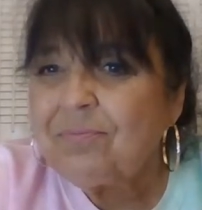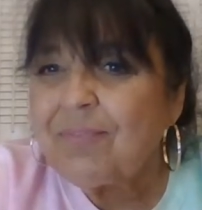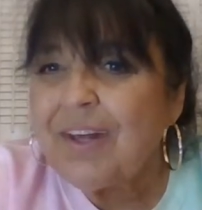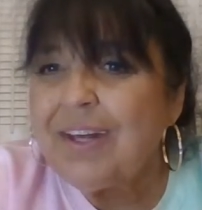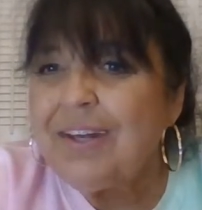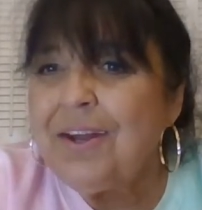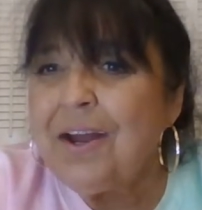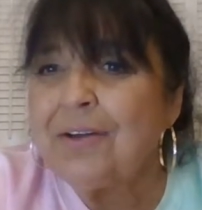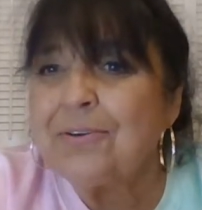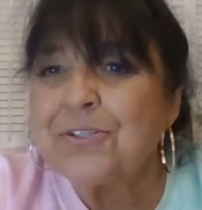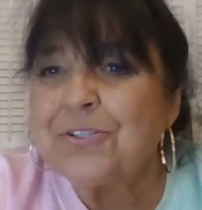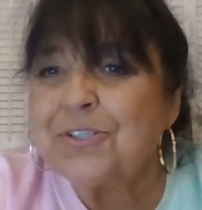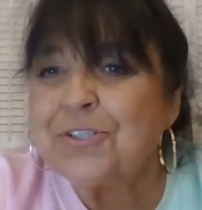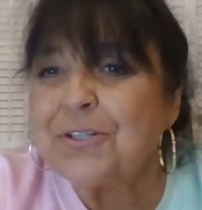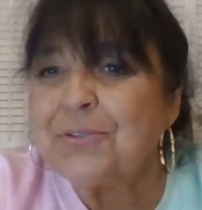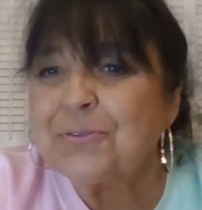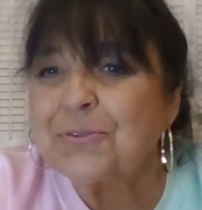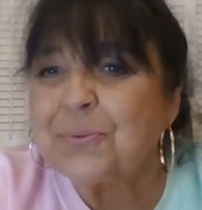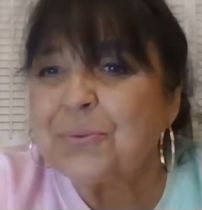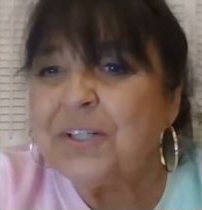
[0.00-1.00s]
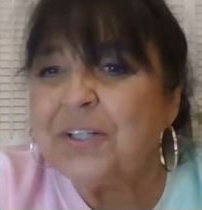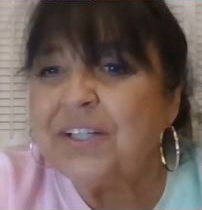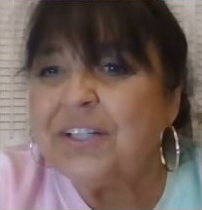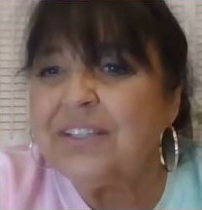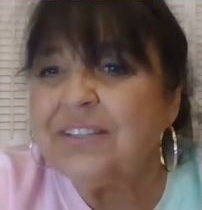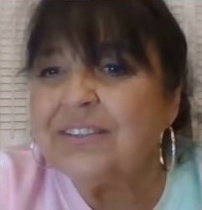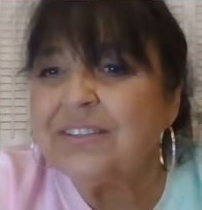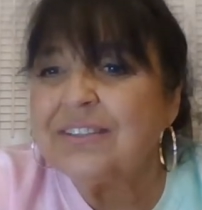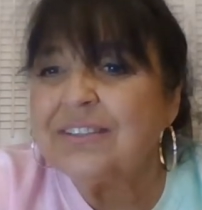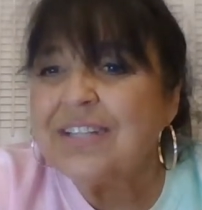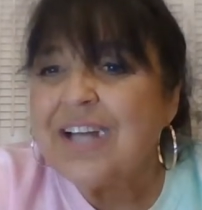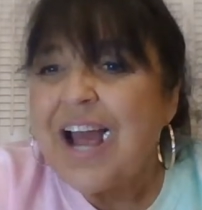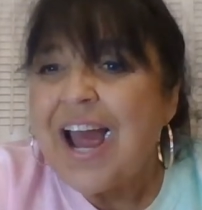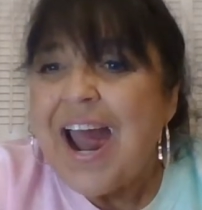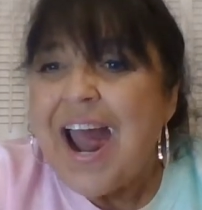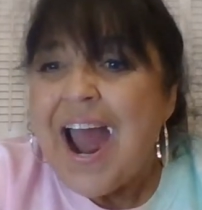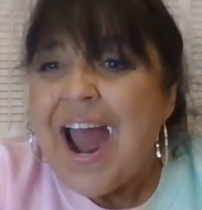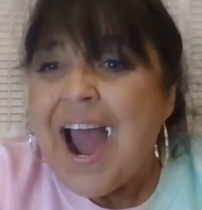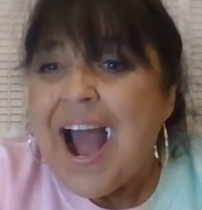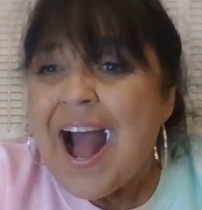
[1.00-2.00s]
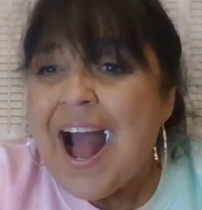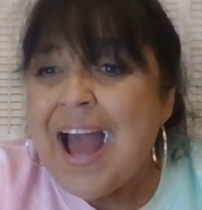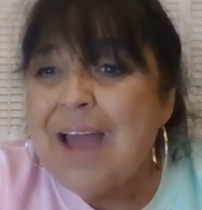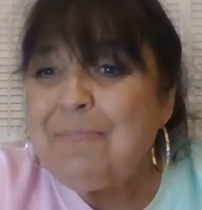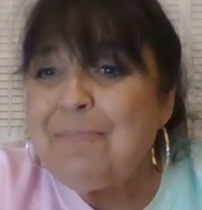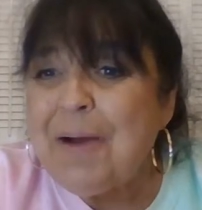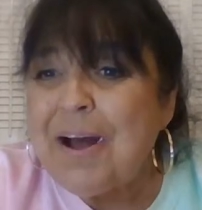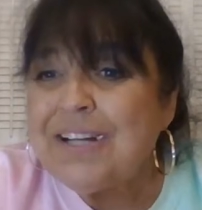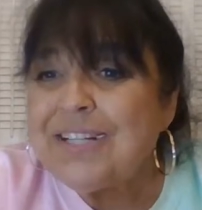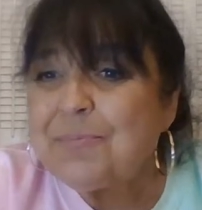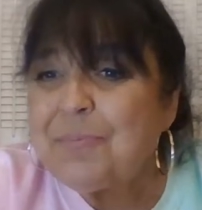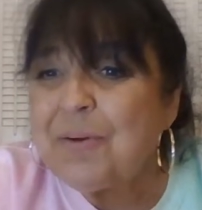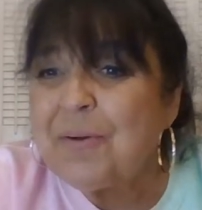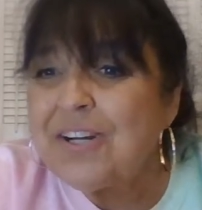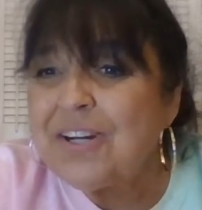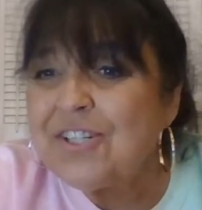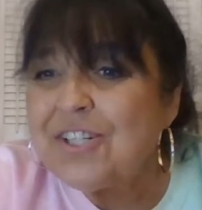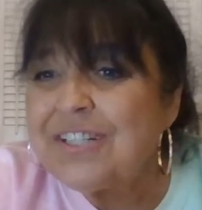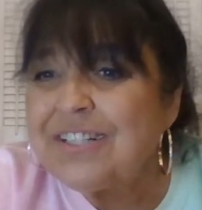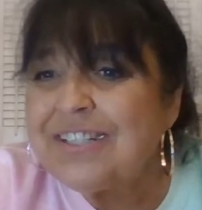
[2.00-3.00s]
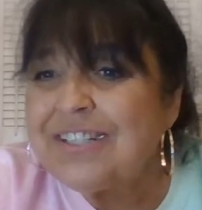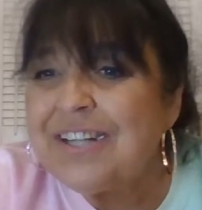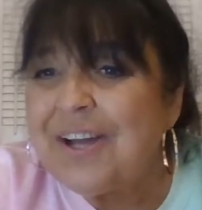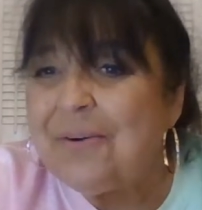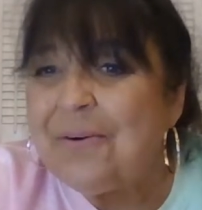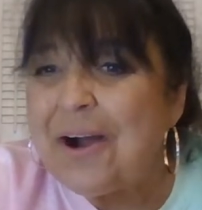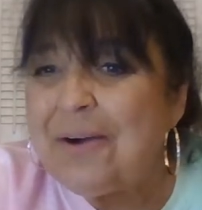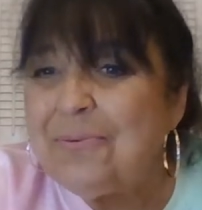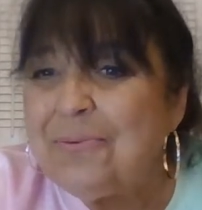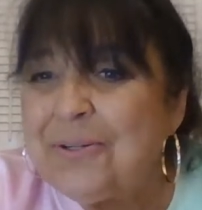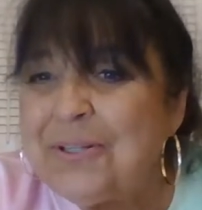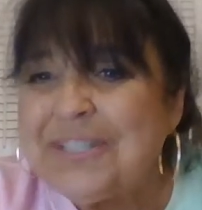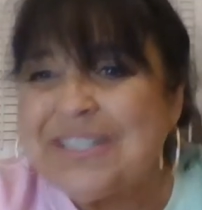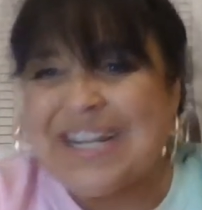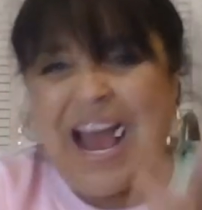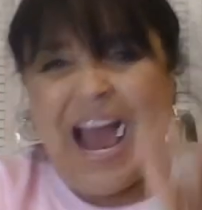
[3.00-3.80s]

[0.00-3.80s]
Y'all are so sweet. Hey, Polly's Project. No, I was.